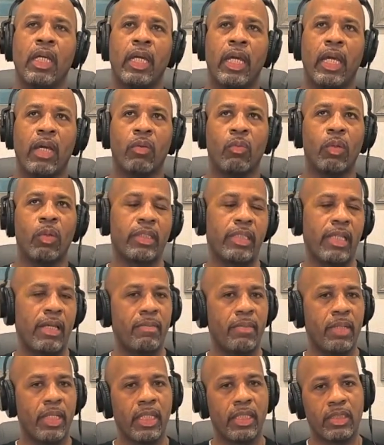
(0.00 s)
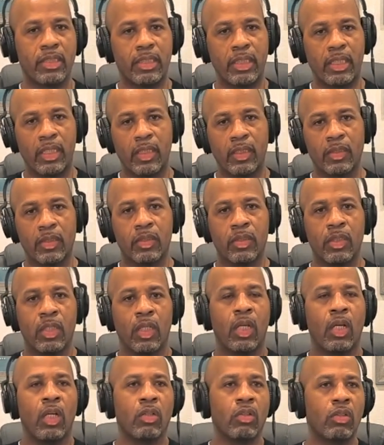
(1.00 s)
And what that means is
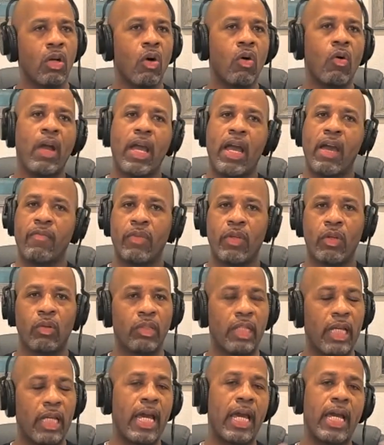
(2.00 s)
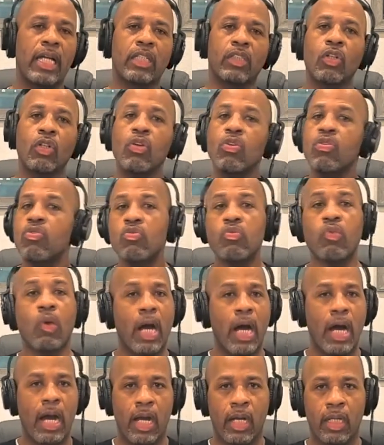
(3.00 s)
go have your last
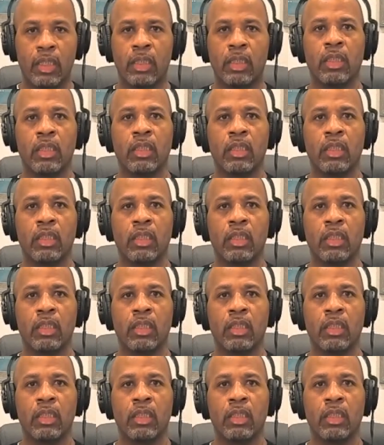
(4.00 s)
hoorah